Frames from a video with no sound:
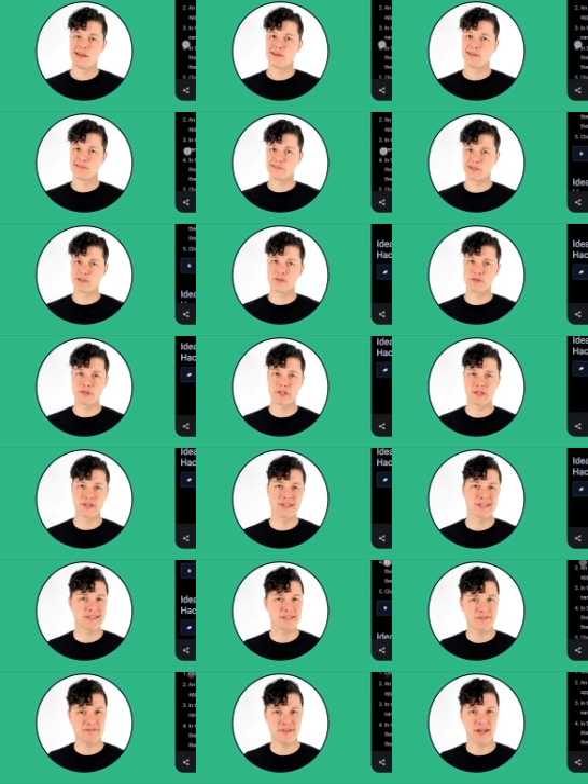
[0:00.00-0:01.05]
Look through the
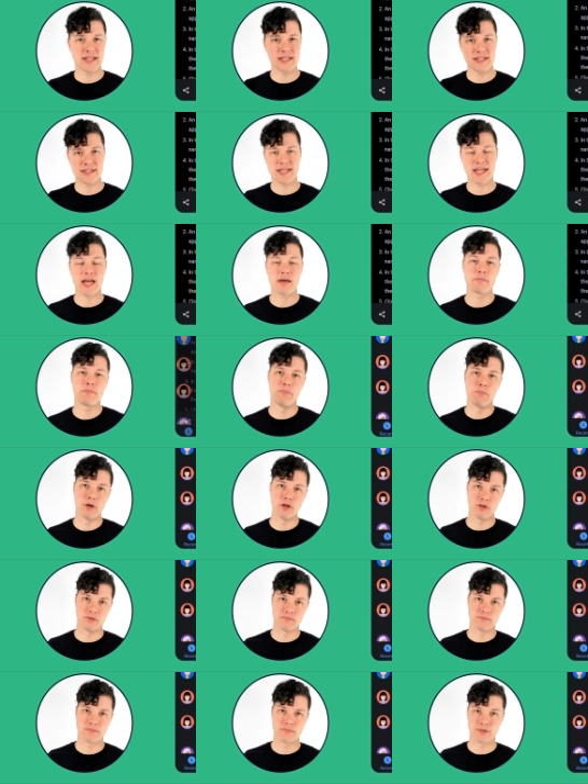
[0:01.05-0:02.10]
list, find it, tap, boom,